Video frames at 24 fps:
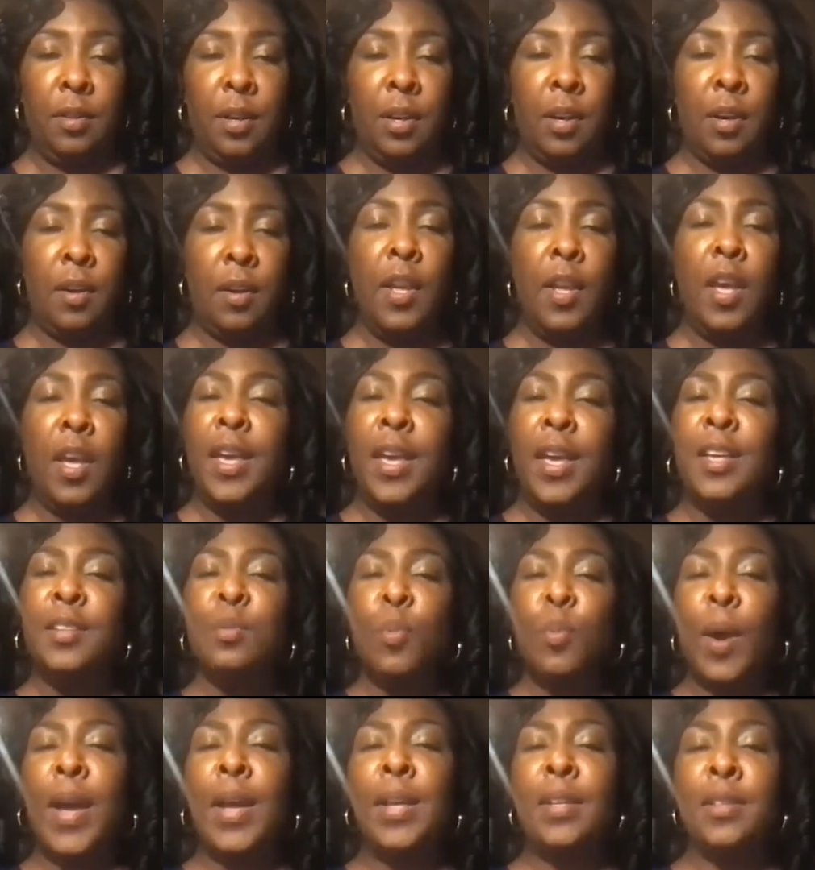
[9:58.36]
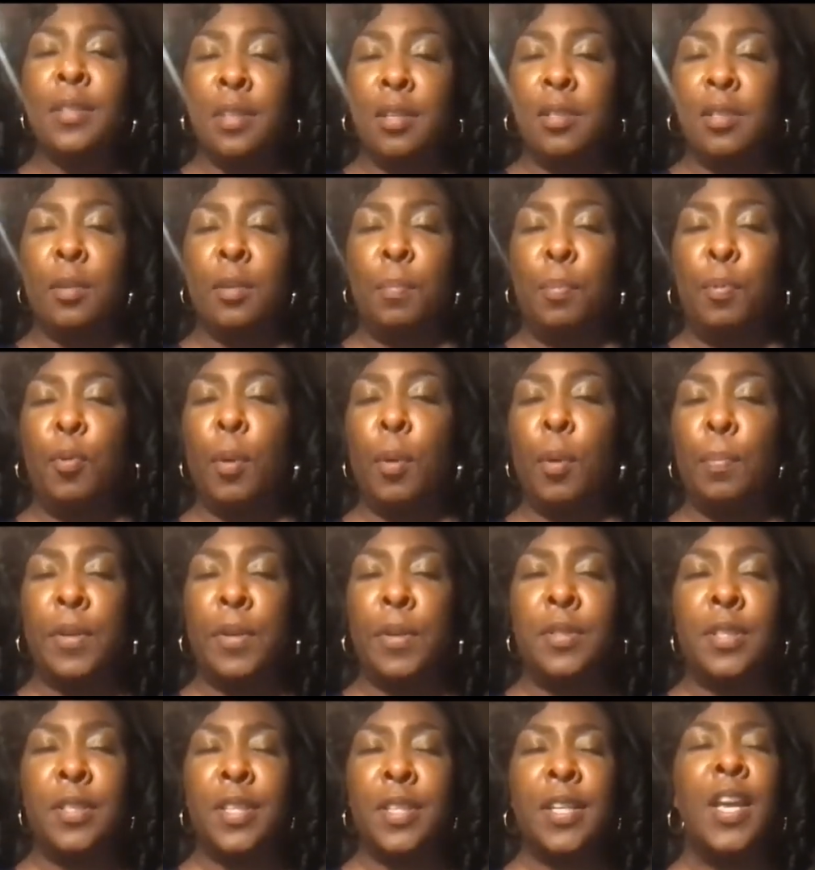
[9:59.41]
you know, it's ways to support
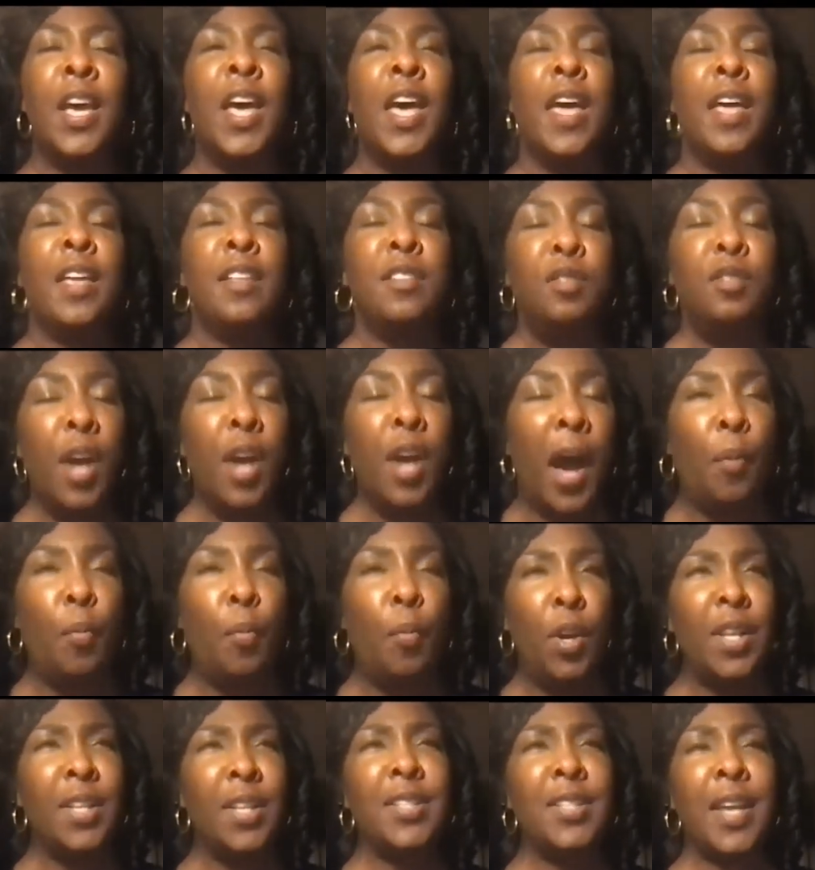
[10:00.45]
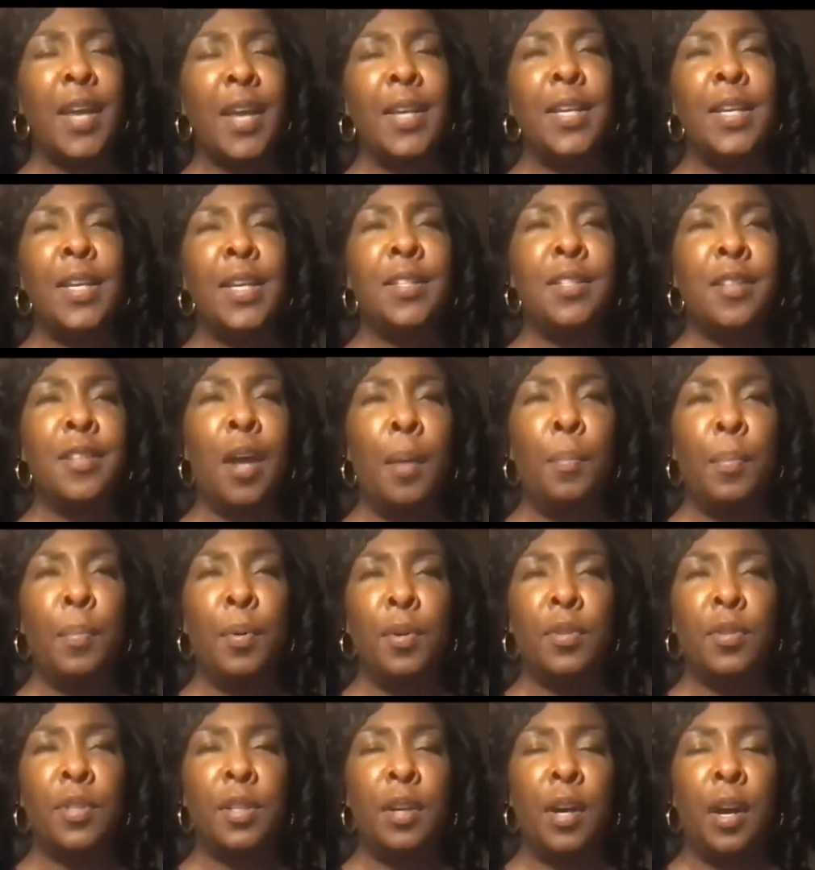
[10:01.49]
businesses. I want to say these numbers.